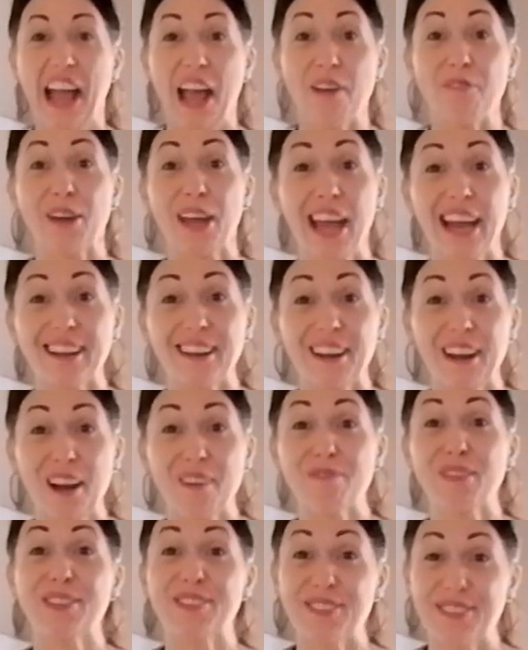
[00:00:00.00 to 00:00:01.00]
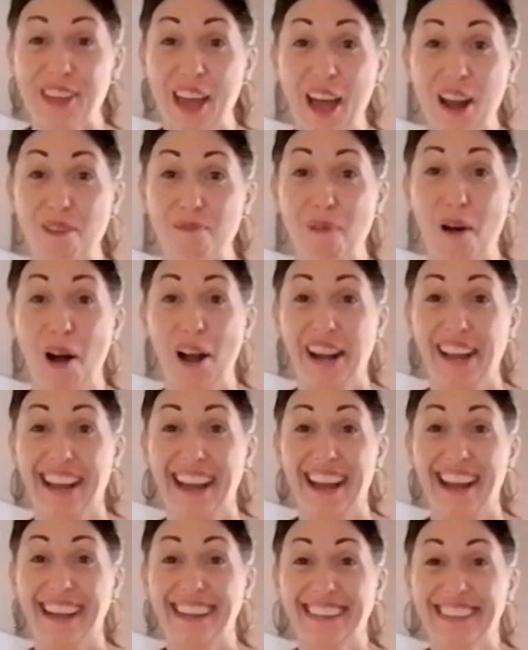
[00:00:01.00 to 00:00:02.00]
and we ended up in Santa
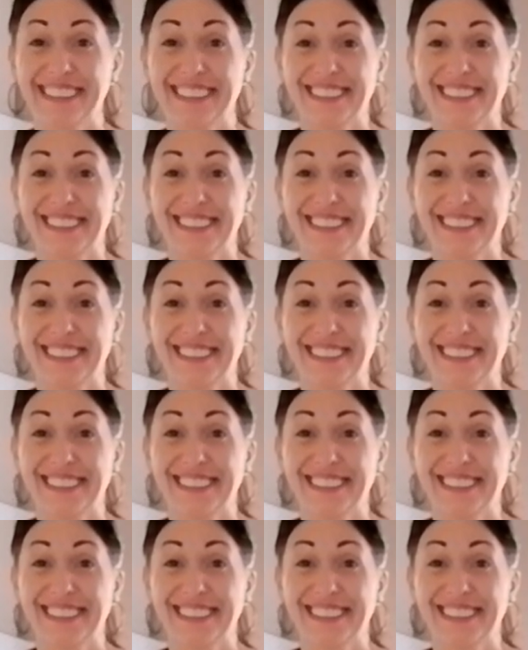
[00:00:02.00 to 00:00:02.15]
Monica.